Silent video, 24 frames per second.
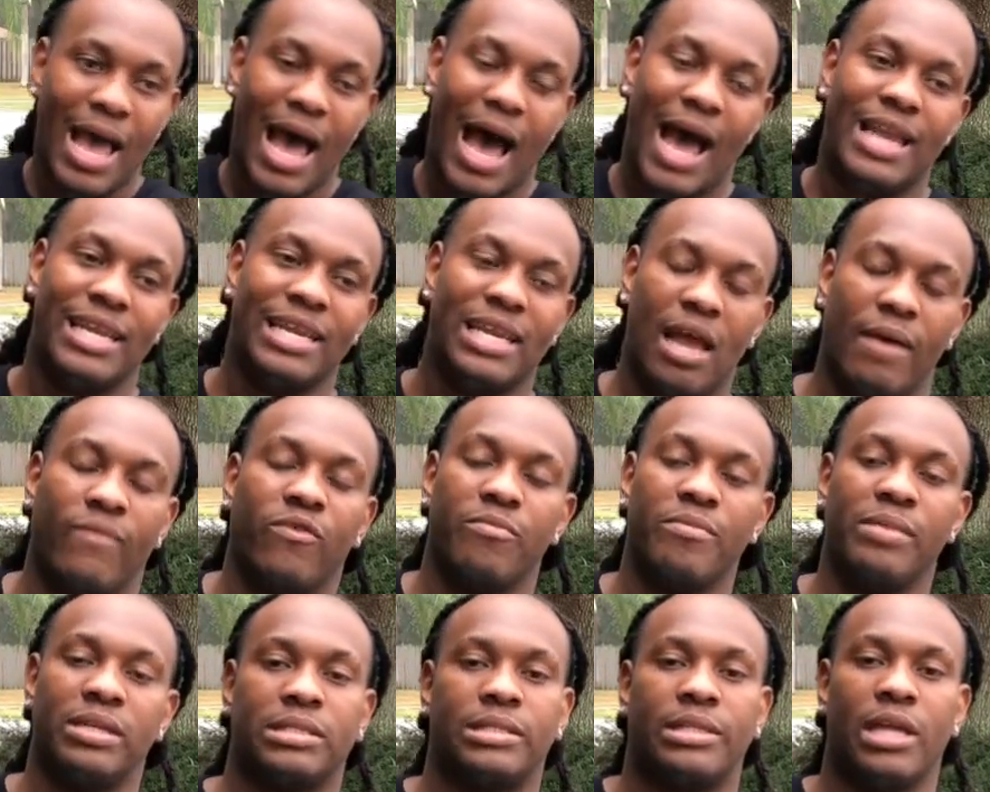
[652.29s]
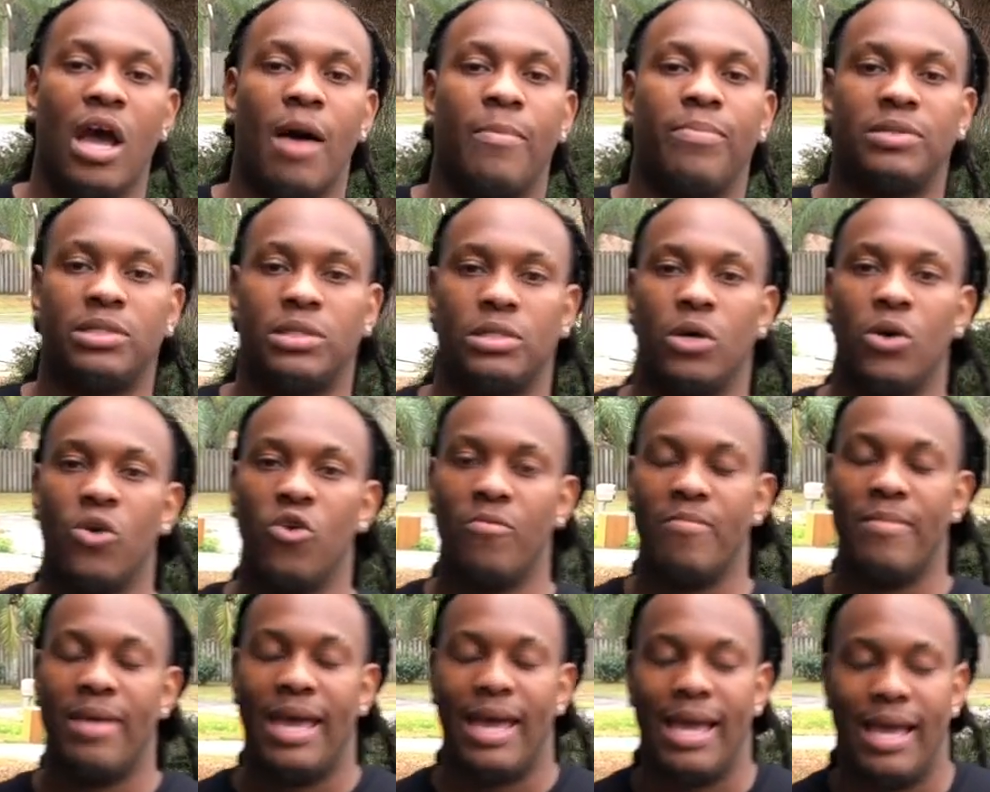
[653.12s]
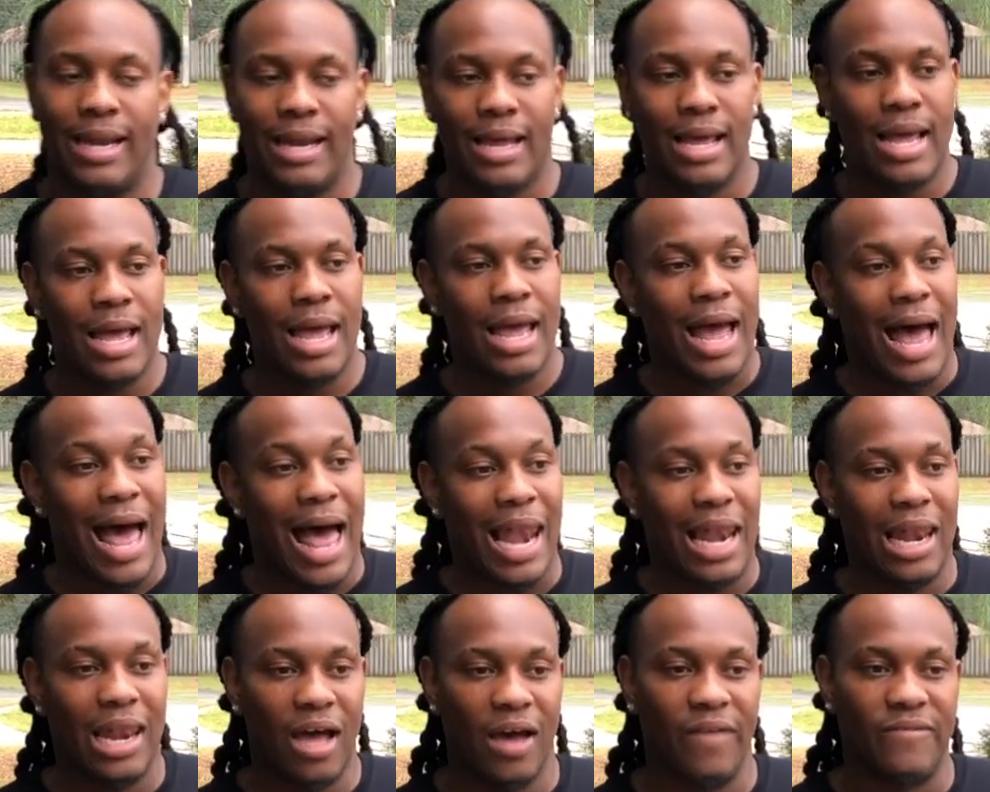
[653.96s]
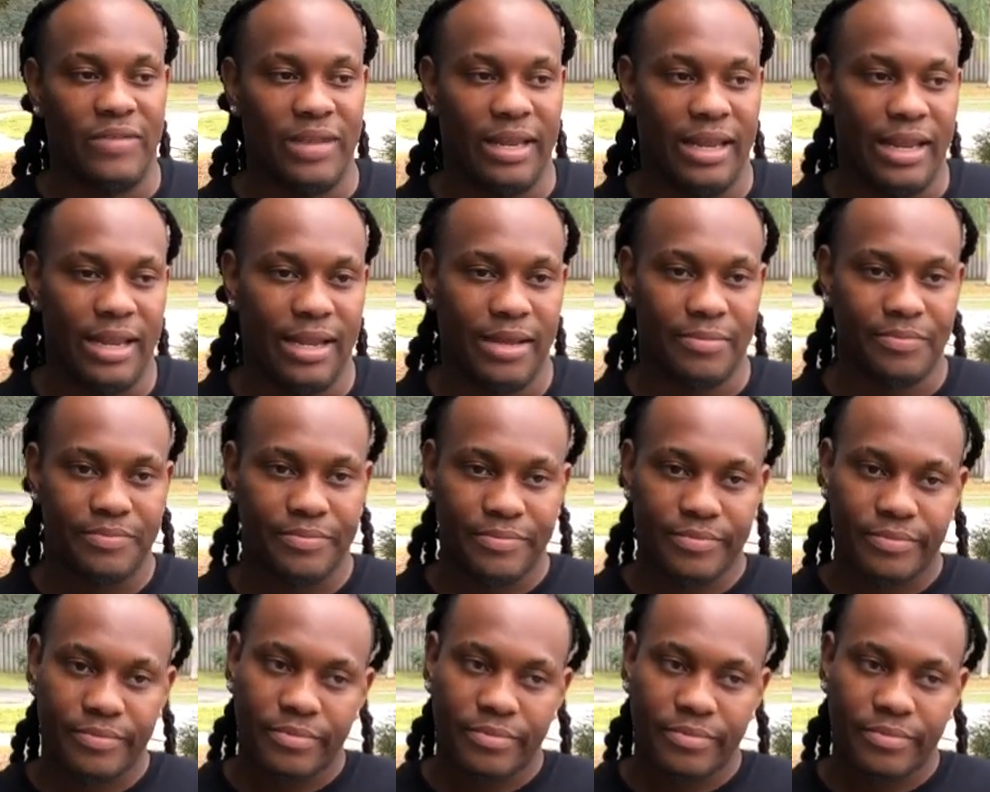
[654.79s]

I never missed the episode, man. I loved it.